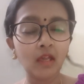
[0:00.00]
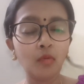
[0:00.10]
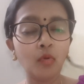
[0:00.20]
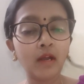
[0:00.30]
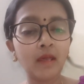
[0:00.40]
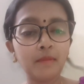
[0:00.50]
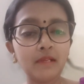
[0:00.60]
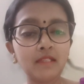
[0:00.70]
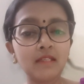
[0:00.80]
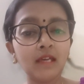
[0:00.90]
what
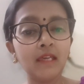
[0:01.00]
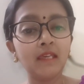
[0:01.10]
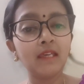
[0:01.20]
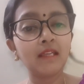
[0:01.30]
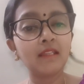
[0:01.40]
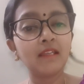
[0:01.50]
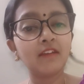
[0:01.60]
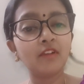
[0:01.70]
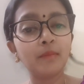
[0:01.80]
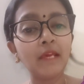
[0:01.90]
happens, here there
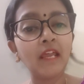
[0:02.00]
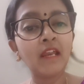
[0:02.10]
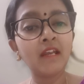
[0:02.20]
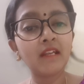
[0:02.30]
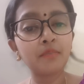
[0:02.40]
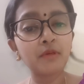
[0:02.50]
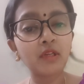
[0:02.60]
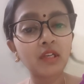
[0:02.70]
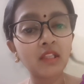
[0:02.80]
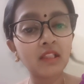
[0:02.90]
will be
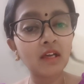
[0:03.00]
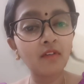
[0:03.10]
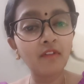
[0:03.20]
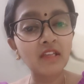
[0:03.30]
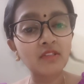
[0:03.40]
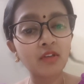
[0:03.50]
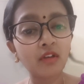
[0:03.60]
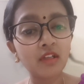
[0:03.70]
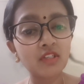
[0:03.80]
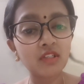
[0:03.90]
interruption in the
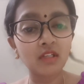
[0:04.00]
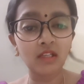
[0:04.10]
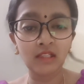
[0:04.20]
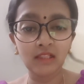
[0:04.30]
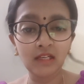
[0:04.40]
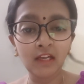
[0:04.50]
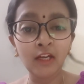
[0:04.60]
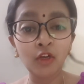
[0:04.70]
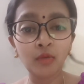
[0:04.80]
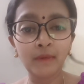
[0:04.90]
vasculature in the
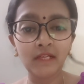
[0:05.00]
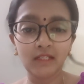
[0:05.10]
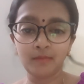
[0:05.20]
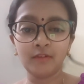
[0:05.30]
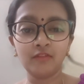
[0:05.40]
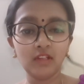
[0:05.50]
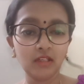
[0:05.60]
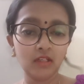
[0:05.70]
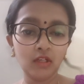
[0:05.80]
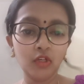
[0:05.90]
endometrium of the
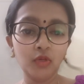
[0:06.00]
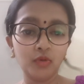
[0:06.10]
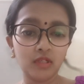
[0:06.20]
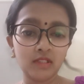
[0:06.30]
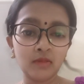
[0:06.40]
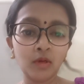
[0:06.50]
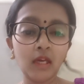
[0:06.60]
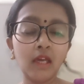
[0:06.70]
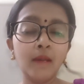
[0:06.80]
uterus. Okay,